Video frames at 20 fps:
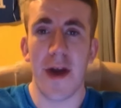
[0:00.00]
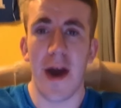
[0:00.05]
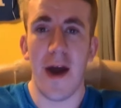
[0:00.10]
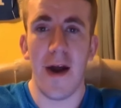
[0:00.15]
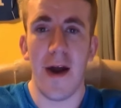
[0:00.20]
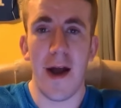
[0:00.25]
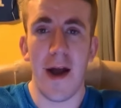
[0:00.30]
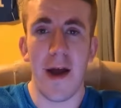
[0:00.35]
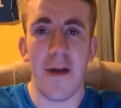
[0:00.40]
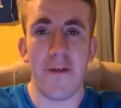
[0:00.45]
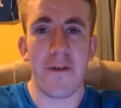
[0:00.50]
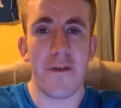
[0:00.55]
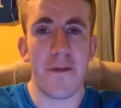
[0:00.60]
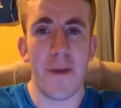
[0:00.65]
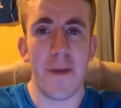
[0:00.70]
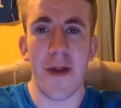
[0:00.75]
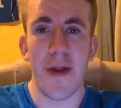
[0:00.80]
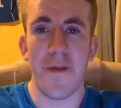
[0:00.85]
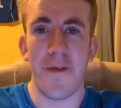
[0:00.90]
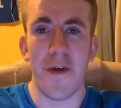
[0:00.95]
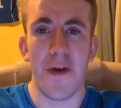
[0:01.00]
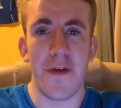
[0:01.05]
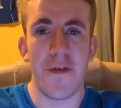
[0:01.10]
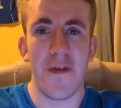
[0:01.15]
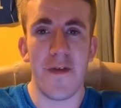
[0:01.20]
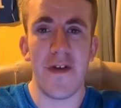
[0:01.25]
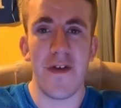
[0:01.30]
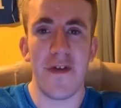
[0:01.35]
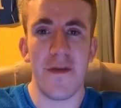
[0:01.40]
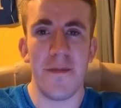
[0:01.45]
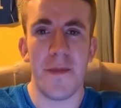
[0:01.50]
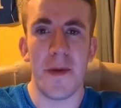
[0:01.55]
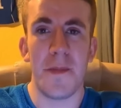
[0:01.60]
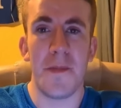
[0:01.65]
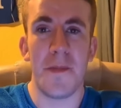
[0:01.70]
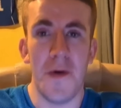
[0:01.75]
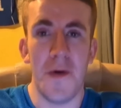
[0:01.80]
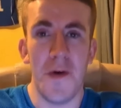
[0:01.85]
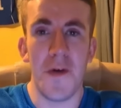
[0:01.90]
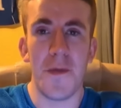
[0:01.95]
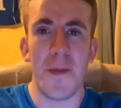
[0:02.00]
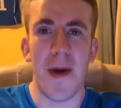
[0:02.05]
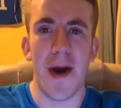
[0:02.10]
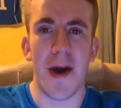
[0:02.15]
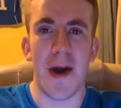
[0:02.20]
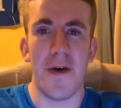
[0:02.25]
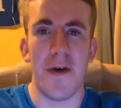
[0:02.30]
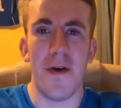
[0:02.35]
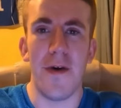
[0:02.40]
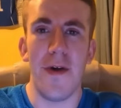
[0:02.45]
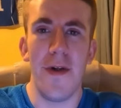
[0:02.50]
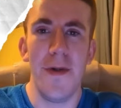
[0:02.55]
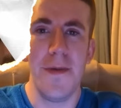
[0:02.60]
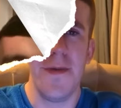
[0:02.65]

care less because I'm in the first division, but Bohs by a goal.